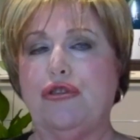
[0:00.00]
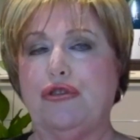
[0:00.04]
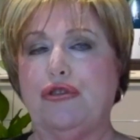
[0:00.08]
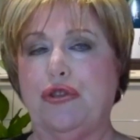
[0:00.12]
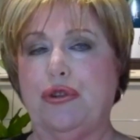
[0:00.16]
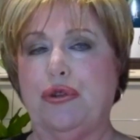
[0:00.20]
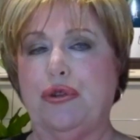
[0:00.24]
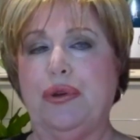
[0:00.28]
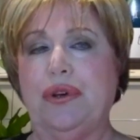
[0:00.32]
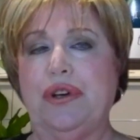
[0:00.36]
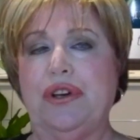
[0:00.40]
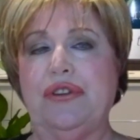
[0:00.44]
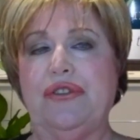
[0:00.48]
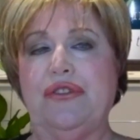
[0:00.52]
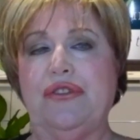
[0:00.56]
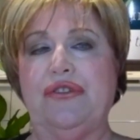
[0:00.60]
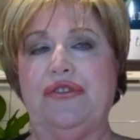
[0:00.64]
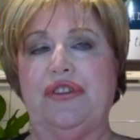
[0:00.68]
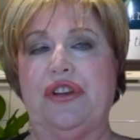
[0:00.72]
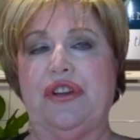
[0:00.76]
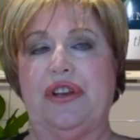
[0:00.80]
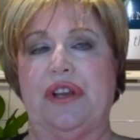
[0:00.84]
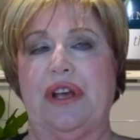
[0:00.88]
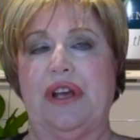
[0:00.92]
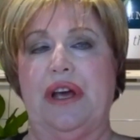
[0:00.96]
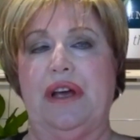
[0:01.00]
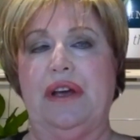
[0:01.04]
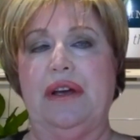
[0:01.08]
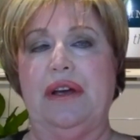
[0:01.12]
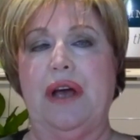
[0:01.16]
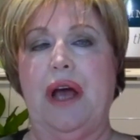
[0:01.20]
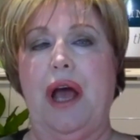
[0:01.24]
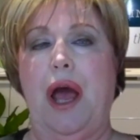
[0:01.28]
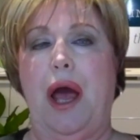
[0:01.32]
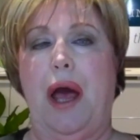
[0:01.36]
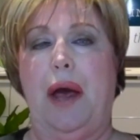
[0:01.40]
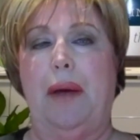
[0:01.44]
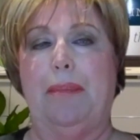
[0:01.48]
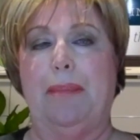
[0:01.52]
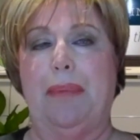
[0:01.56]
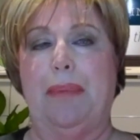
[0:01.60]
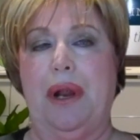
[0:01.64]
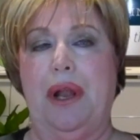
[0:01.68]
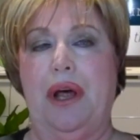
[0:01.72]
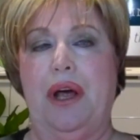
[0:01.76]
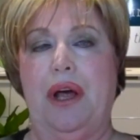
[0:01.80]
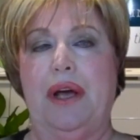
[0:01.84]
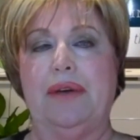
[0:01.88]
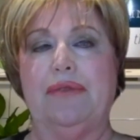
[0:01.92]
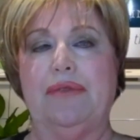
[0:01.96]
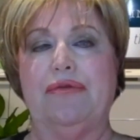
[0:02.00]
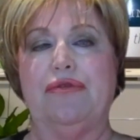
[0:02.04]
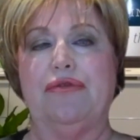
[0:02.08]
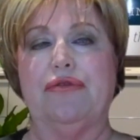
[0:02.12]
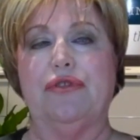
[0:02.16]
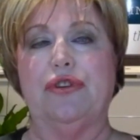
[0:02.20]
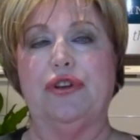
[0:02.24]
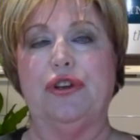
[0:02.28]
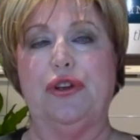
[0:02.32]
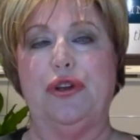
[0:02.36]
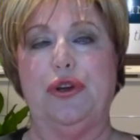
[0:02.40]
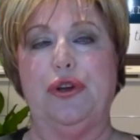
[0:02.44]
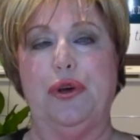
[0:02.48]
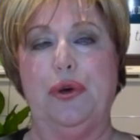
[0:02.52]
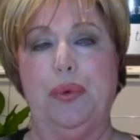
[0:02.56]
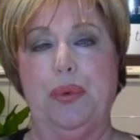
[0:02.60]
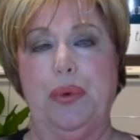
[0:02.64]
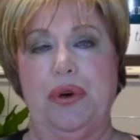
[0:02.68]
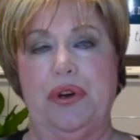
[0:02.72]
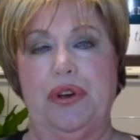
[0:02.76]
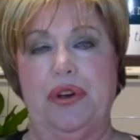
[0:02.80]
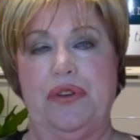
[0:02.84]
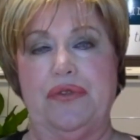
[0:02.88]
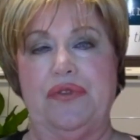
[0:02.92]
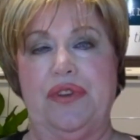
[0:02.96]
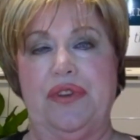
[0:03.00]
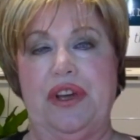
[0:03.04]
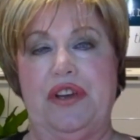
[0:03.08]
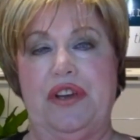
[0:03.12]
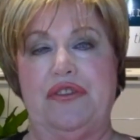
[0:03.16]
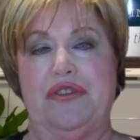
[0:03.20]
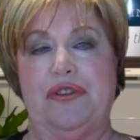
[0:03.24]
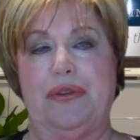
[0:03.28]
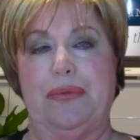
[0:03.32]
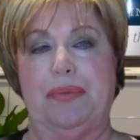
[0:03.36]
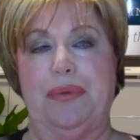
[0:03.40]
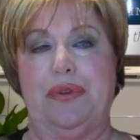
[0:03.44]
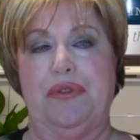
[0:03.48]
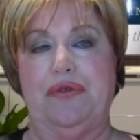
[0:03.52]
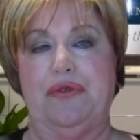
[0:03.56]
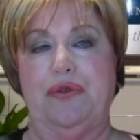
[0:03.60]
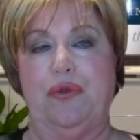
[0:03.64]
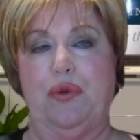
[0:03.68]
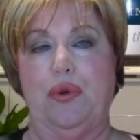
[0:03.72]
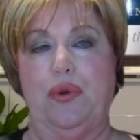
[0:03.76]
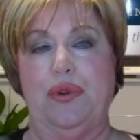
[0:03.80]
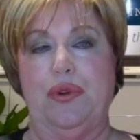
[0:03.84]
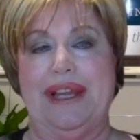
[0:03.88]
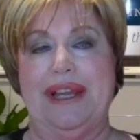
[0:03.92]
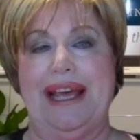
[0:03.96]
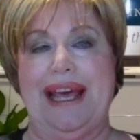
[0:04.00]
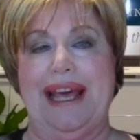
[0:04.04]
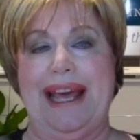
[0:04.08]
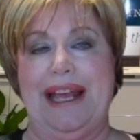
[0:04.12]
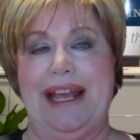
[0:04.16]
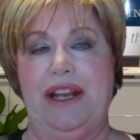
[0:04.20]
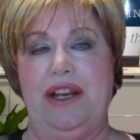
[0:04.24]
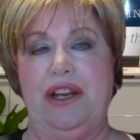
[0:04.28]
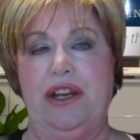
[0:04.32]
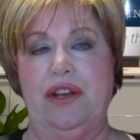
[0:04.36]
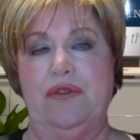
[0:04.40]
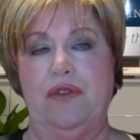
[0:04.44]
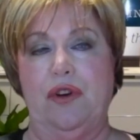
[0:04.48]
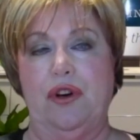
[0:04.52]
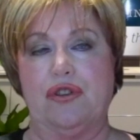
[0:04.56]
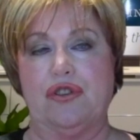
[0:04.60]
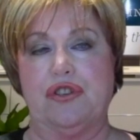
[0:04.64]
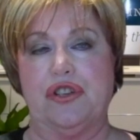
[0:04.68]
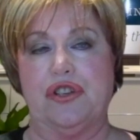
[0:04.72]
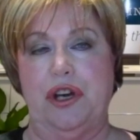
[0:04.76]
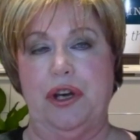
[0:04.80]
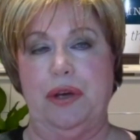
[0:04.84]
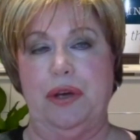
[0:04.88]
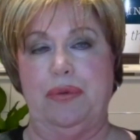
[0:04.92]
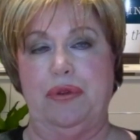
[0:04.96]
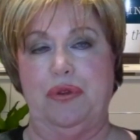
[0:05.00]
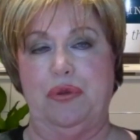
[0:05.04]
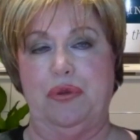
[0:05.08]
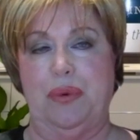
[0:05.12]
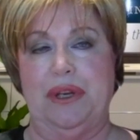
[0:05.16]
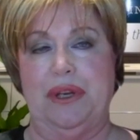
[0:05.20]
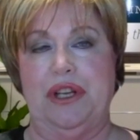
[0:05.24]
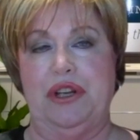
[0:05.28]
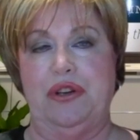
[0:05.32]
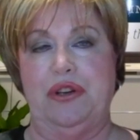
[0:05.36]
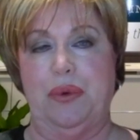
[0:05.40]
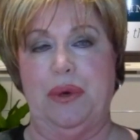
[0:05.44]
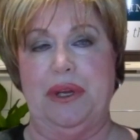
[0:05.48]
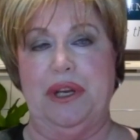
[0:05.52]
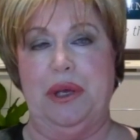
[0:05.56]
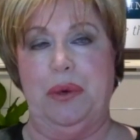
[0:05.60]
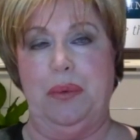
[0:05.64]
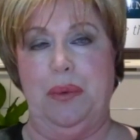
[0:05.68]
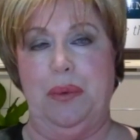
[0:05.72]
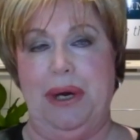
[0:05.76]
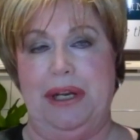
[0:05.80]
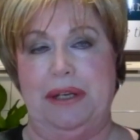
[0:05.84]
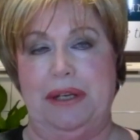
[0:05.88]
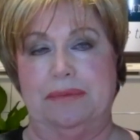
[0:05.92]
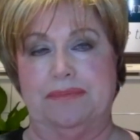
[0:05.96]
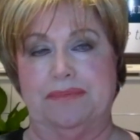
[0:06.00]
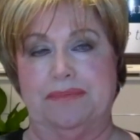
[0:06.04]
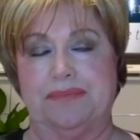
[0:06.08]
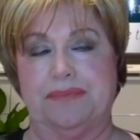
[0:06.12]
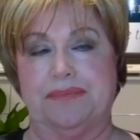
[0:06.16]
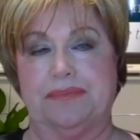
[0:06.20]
do consider applying for a new work visa before the end of October 2021.